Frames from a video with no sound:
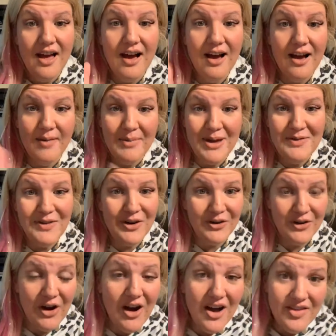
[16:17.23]
If you're
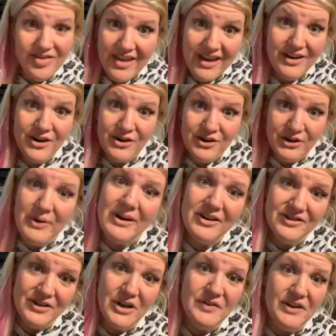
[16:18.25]
not, then you're doing
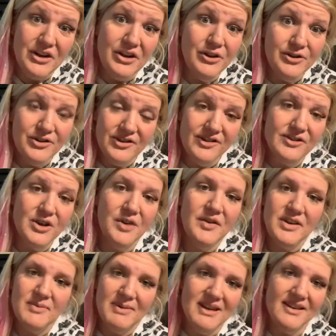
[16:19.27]
yourself a huge
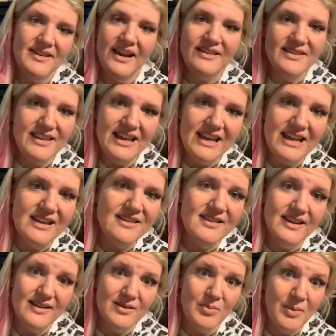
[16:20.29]
disservice, because that's the
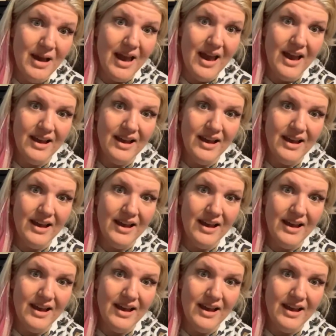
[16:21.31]
easiest way,